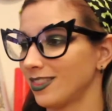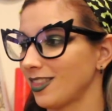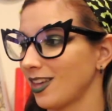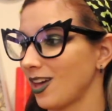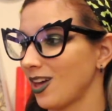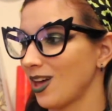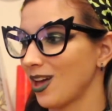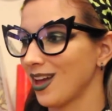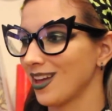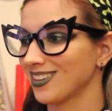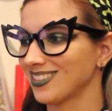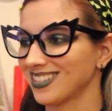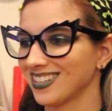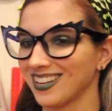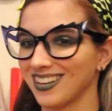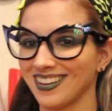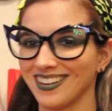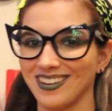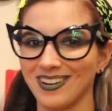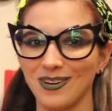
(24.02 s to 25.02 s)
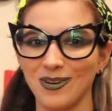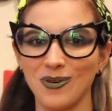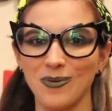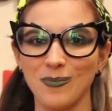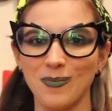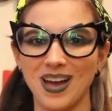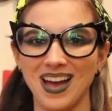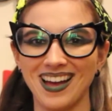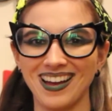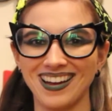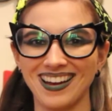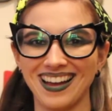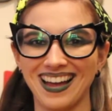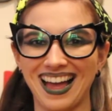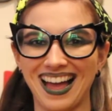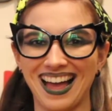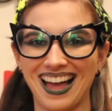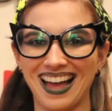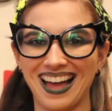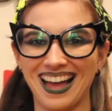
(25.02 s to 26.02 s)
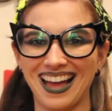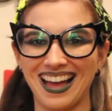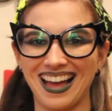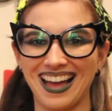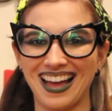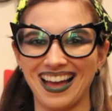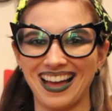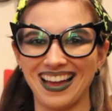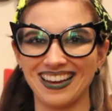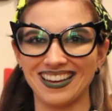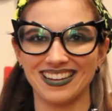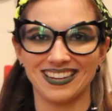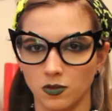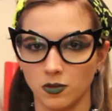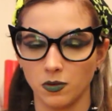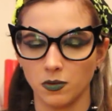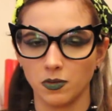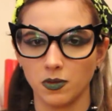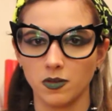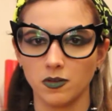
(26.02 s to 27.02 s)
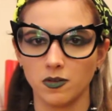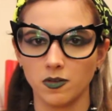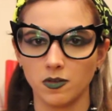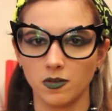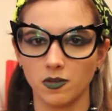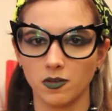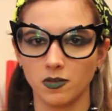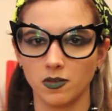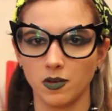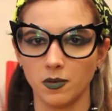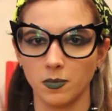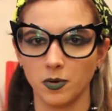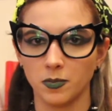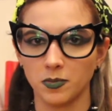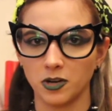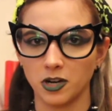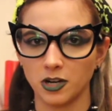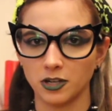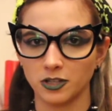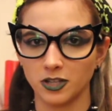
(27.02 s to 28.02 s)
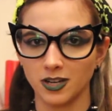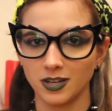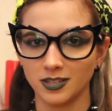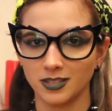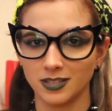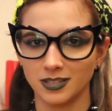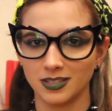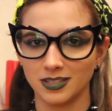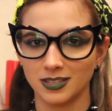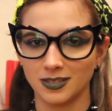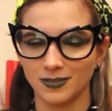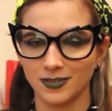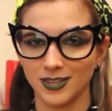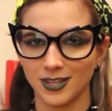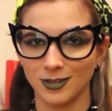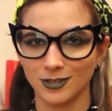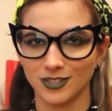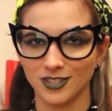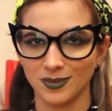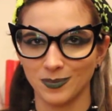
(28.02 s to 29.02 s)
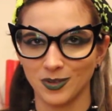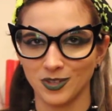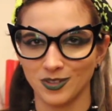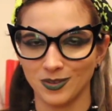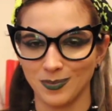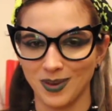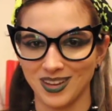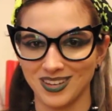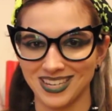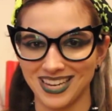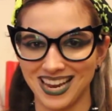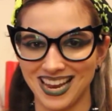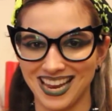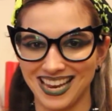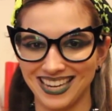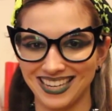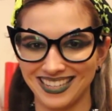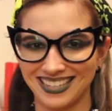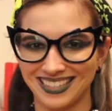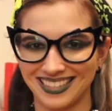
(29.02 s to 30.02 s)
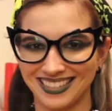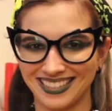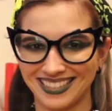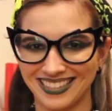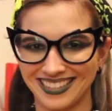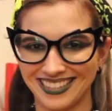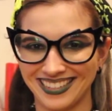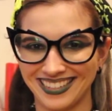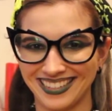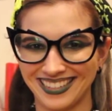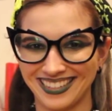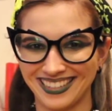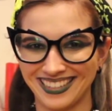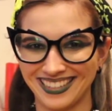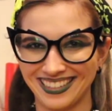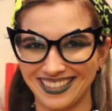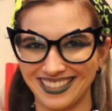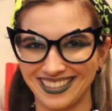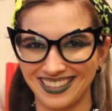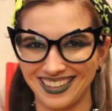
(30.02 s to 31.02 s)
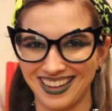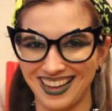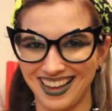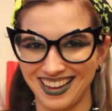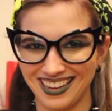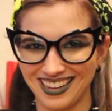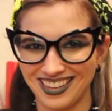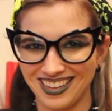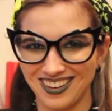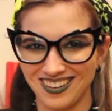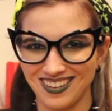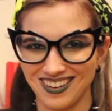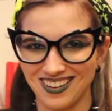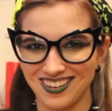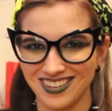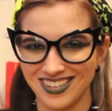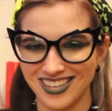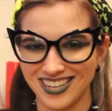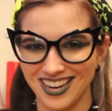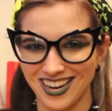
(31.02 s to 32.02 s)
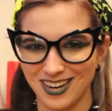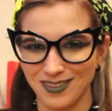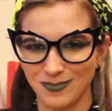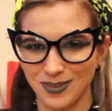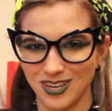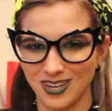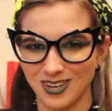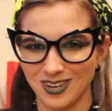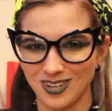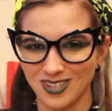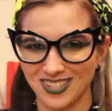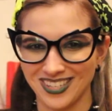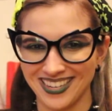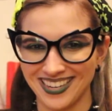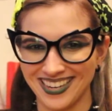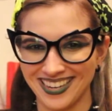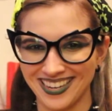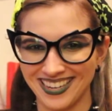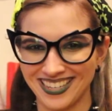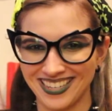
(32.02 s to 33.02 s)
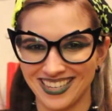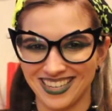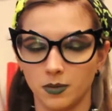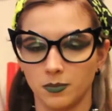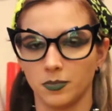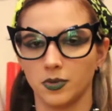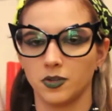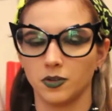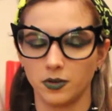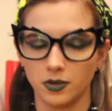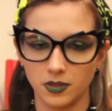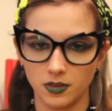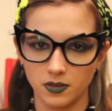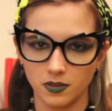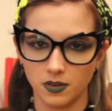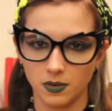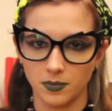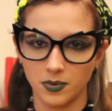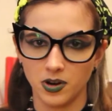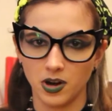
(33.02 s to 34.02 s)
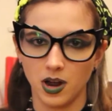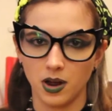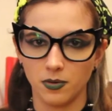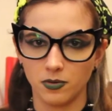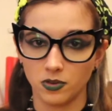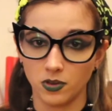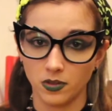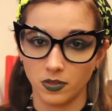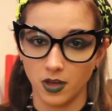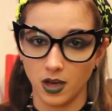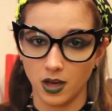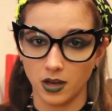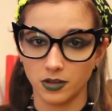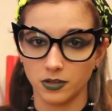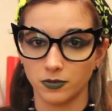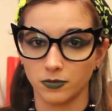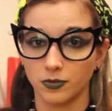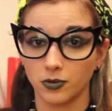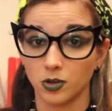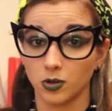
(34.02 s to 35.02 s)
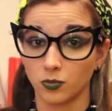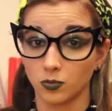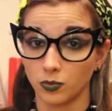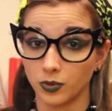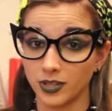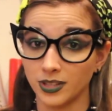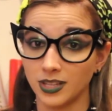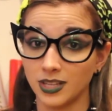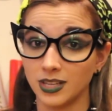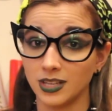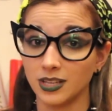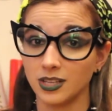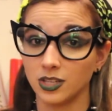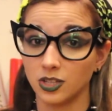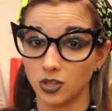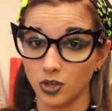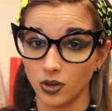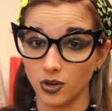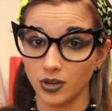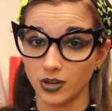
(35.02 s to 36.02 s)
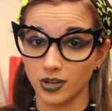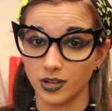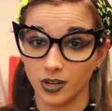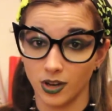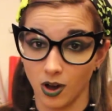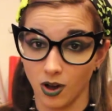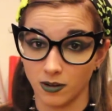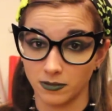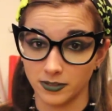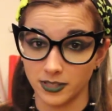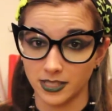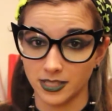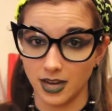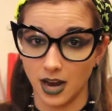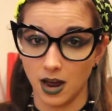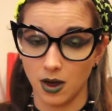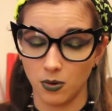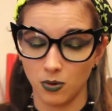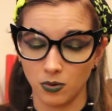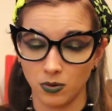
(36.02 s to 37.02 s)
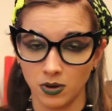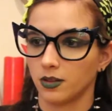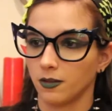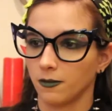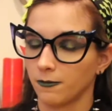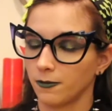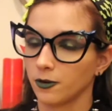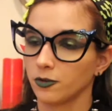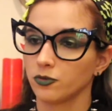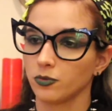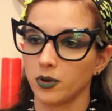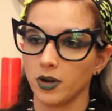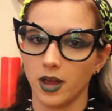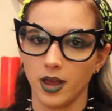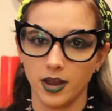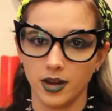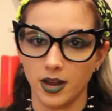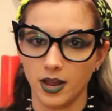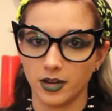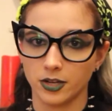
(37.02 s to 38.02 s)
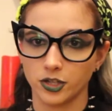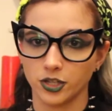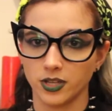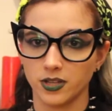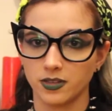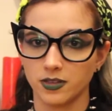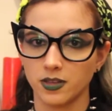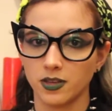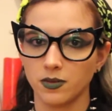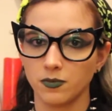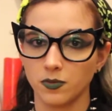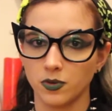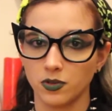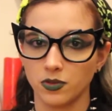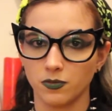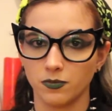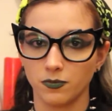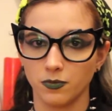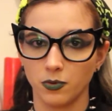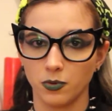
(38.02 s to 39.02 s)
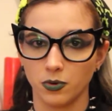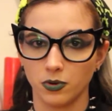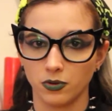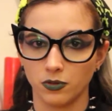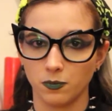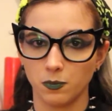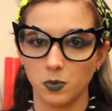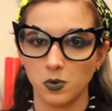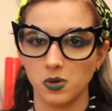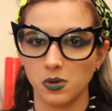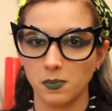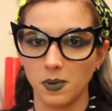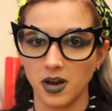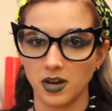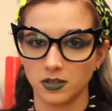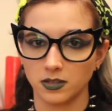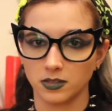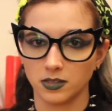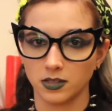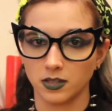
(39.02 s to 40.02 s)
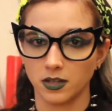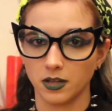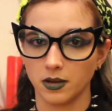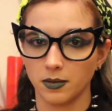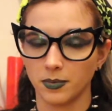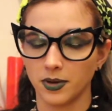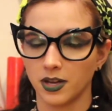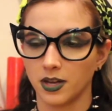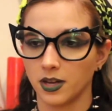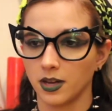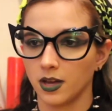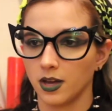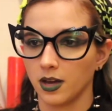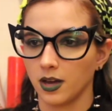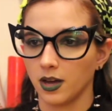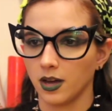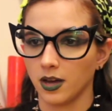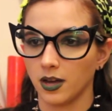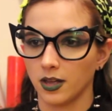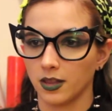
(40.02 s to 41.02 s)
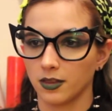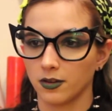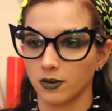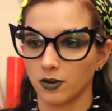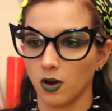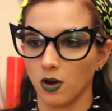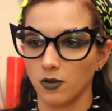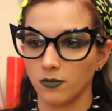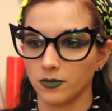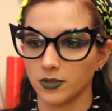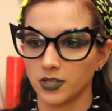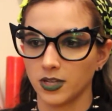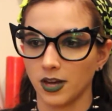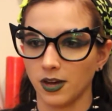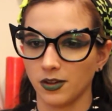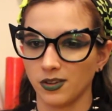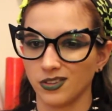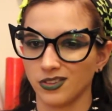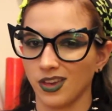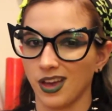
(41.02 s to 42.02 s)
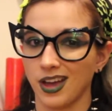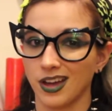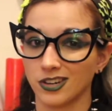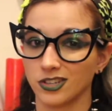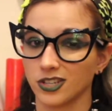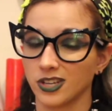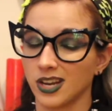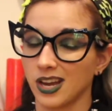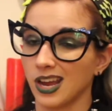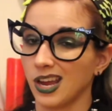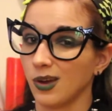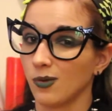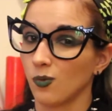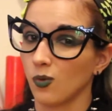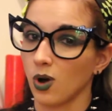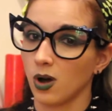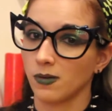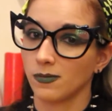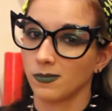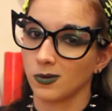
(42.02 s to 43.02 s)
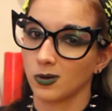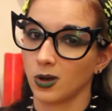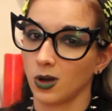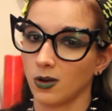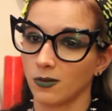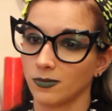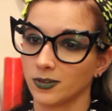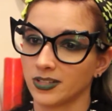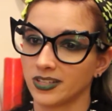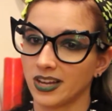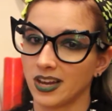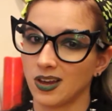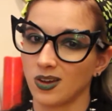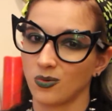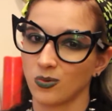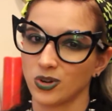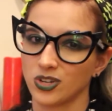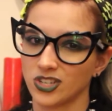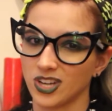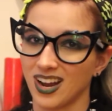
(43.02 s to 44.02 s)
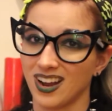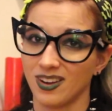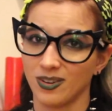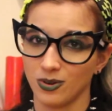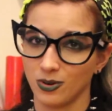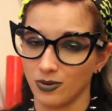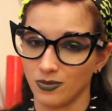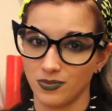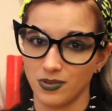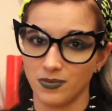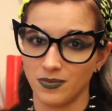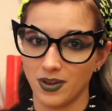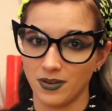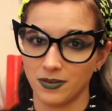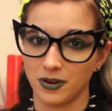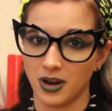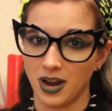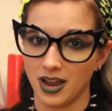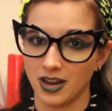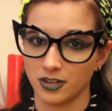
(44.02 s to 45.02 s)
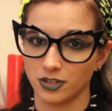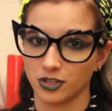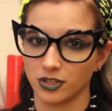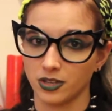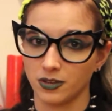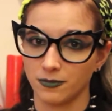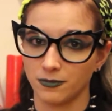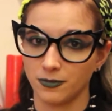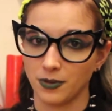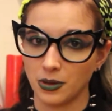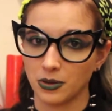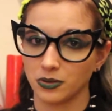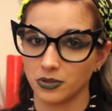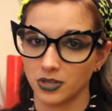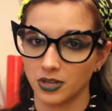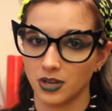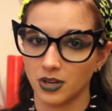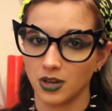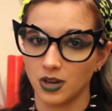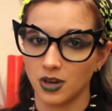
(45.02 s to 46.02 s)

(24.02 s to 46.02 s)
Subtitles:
thought? Oh my god. So this is a summer project, even though summer's about to end. Good on timing, aren't I? But during the summer, I was on the hunt for a really good coffin towel. The first one I had actually seen was for Spooky Box Club. Their coffin towel is actually a waffle coffin towel, which I don't know if you've ever actually felt